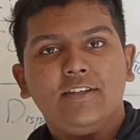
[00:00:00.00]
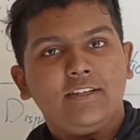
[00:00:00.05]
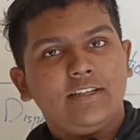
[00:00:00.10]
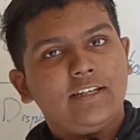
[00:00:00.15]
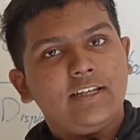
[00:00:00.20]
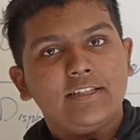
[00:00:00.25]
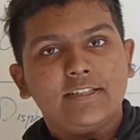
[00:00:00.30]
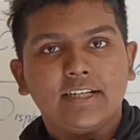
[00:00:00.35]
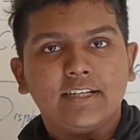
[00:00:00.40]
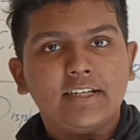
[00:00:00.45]

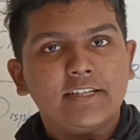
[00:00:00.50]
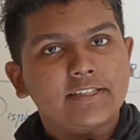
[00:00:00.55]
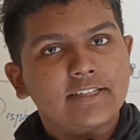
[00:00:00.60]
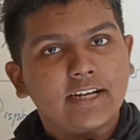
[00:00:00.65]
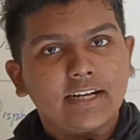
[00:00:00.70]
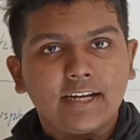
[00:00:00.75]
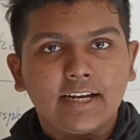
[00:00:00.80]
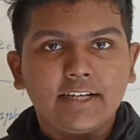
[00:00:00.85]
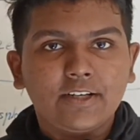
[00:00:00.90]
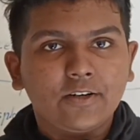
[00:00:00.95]
it's under
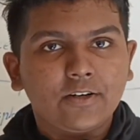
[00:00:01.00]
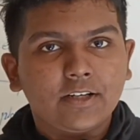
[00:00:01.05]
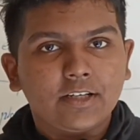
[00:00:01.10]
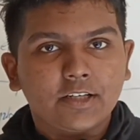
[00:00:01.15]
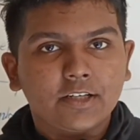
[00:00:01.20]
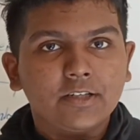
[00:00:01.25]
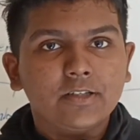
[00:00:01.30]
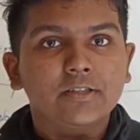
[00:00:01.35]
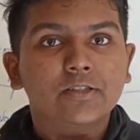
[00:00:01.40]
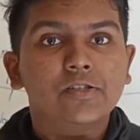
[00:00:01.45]
sunlight only,
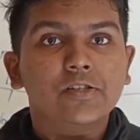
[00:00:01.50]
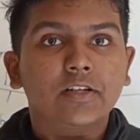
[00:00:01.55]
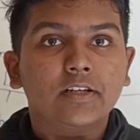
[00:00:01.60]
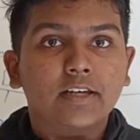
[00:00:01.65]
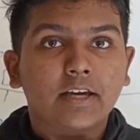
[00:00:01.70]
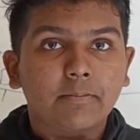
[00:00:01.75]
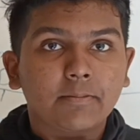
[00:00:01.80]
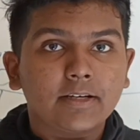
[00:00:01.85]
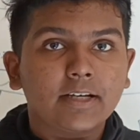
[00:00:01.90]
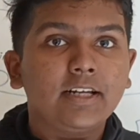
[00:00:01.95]
no? So the
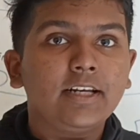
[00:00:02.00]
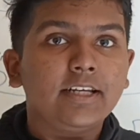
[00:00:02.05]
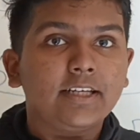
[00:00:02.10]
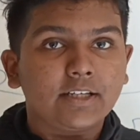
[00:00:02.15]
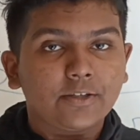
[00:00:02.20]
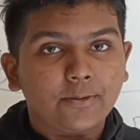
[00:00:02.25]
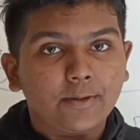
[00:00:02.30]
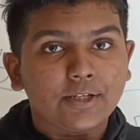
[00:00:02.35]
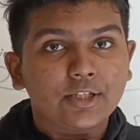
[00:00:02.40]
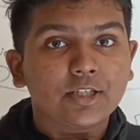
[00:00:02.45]
chemical
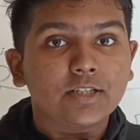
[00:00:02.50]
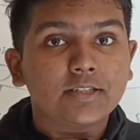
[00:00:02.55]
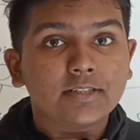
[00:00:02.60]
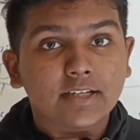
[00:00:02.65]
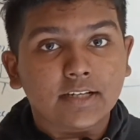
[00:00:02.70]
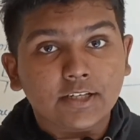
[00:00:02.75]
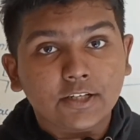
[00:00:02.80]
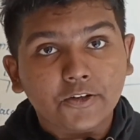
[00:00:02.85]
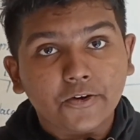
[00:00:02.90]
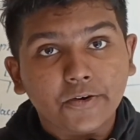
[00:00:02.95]
equation is
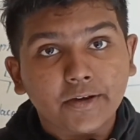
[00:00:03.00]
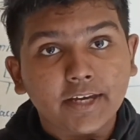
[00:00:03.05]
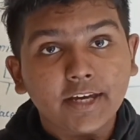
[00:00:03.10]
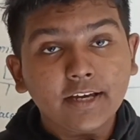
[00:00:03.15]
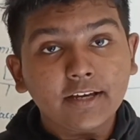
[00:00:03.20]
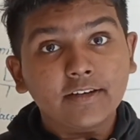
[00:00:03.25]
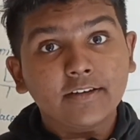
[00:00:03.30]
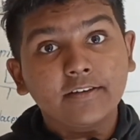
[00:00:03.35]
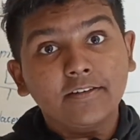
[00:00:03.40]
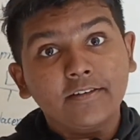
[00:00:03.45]

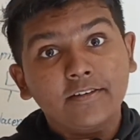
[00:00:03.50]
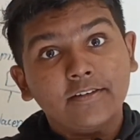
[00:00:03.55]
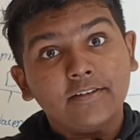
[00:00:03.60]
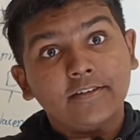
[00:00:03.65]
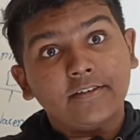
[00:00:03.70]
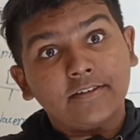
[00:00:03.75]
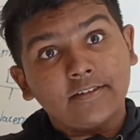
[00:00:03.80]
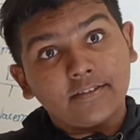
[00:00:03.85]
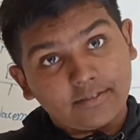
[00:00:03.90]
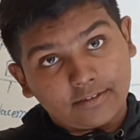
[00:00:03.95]
undergoing,
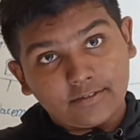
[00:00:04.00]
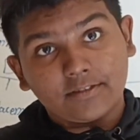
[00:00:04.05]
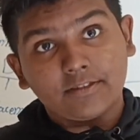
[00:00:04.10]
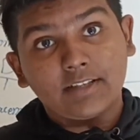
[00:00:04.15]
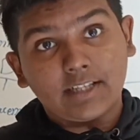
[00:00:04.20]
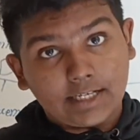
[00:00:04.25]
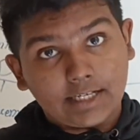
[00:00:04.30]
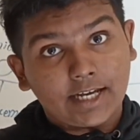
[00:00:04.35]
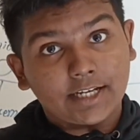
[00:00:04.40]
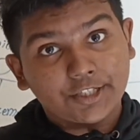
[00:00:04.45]

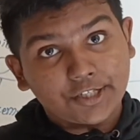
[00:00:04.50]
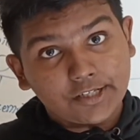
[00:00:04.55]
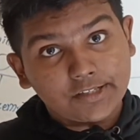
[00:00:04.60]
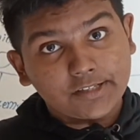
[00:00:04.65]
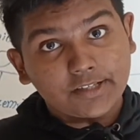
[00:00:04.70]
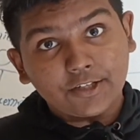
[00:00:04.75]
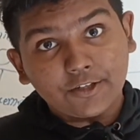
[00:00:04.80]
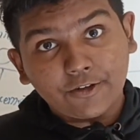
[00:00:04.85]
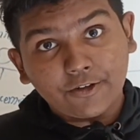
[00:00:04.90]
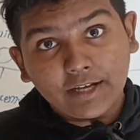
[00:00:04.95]
the reaction is
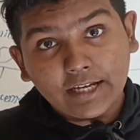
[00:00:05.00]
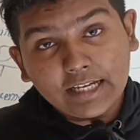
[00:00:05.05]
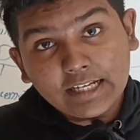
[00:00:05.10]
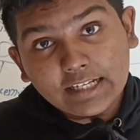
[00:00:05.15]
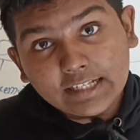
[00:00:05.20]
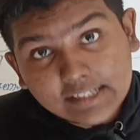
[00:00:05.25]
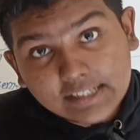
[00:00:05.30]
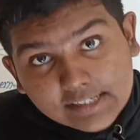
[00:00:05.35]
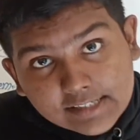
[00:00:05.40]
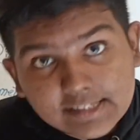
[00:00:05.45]
undergoing
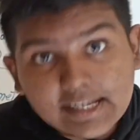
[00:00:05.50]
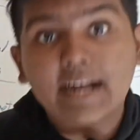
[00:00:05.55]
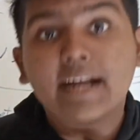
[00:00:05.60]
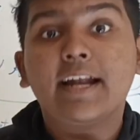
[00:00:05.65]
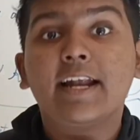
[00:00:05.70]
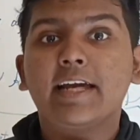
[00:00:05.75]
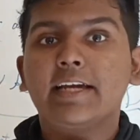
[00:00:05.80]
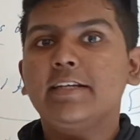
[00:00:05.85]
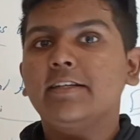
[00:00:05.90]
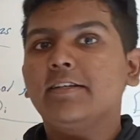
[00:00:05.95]

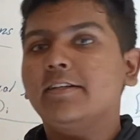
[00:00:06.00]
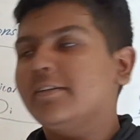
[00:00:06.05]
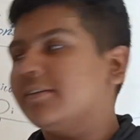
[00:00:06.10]
sunlight,